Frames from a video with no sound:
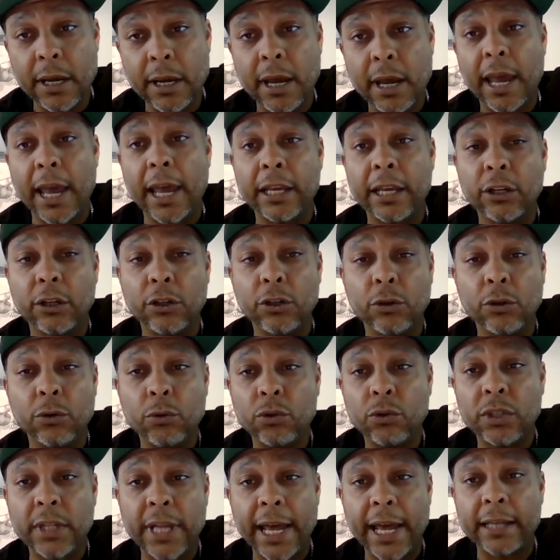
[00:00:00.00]
and
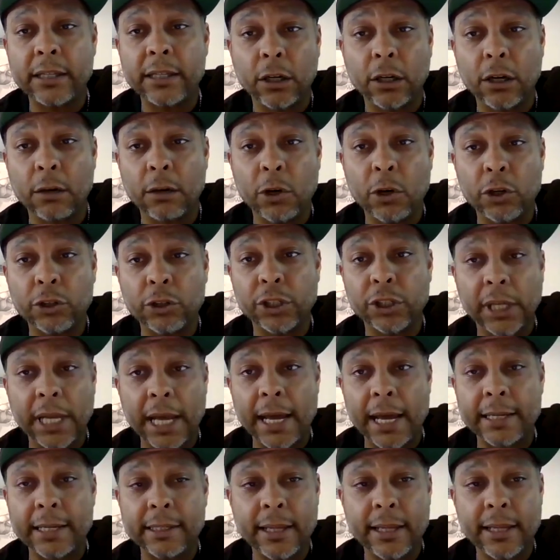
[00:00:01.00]
use that to
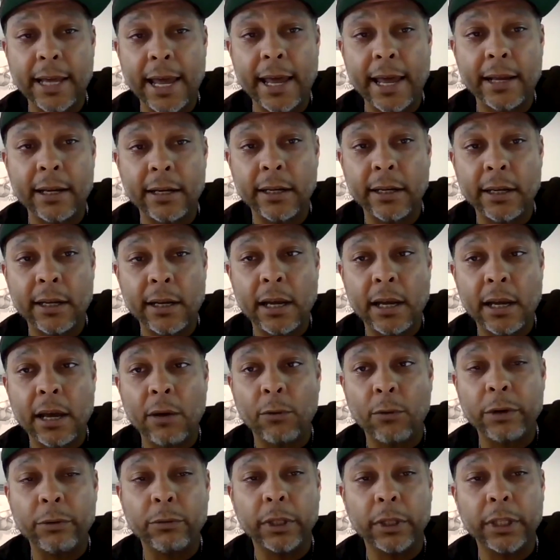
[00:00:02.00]
commercialize that.
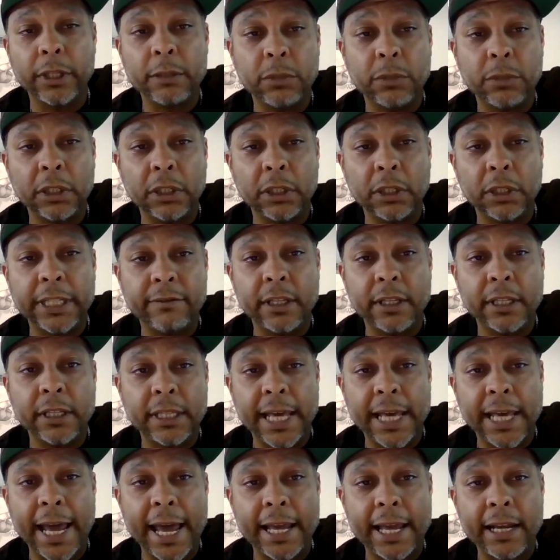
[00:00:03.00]
We really believe
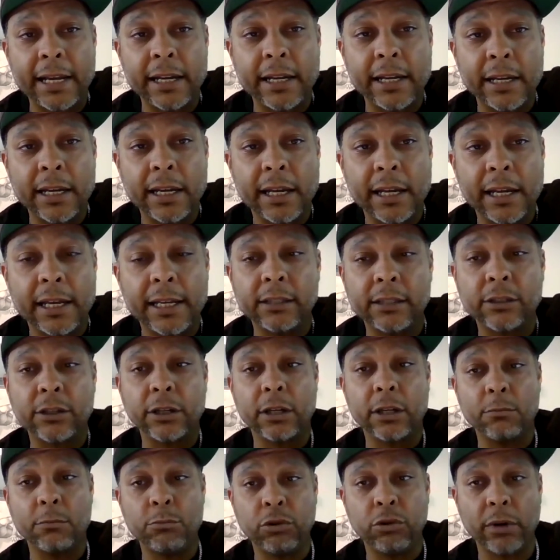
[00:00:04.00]
that that is
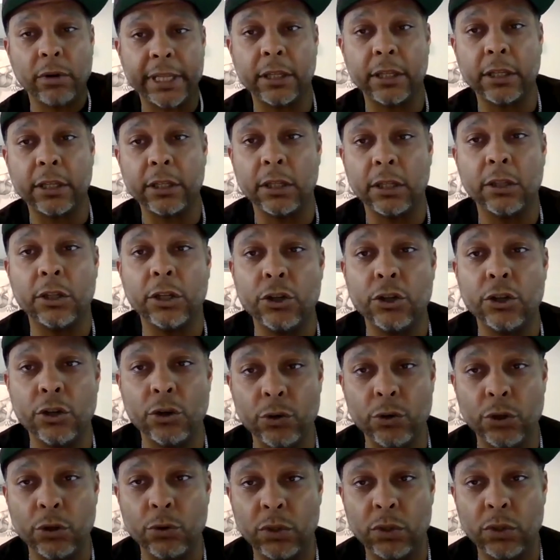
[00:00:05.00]
going to bring the
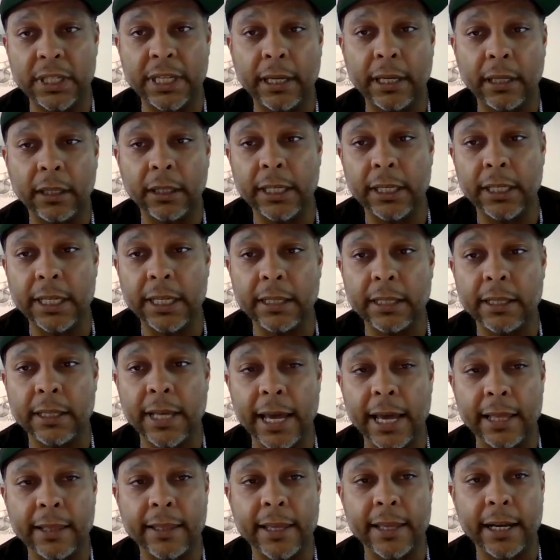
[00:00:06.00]
new utility
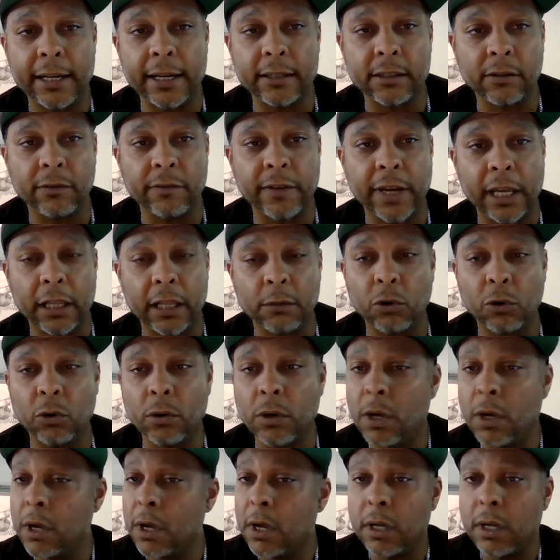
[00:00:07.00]
that is
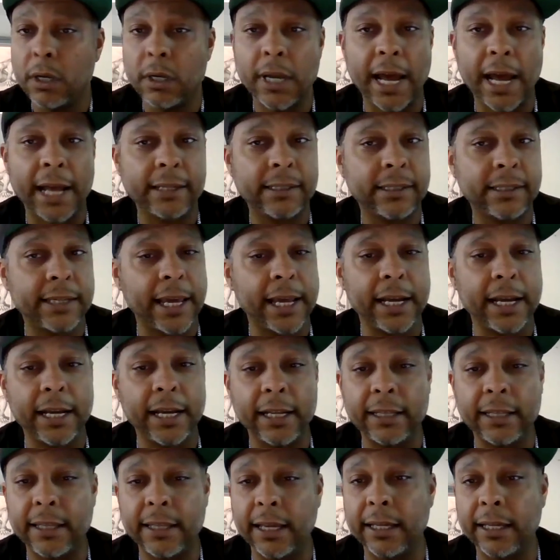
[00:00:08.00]
available. Not saying
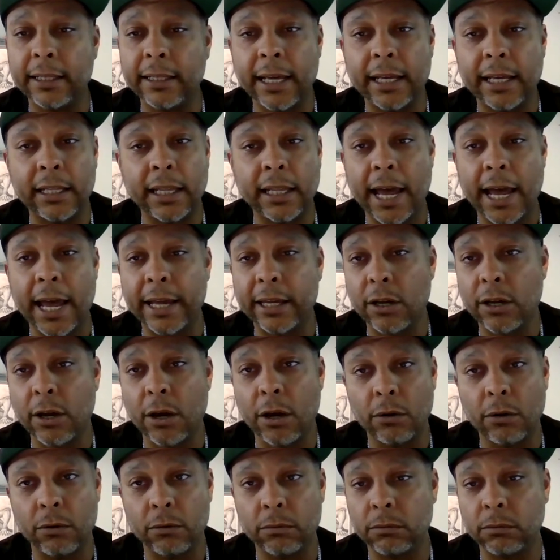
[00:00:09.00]
anything that like,
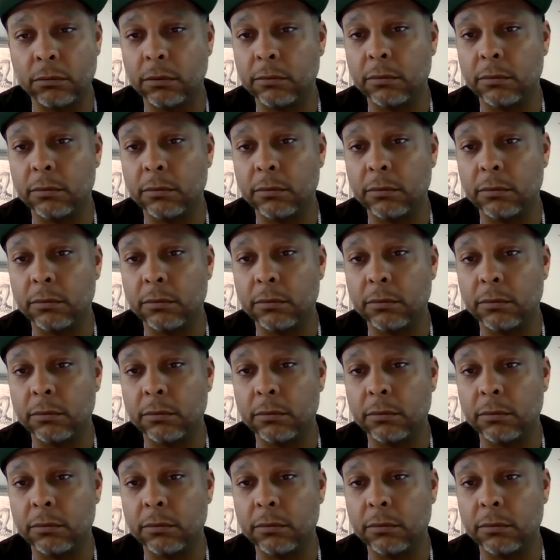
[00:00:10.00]
yo,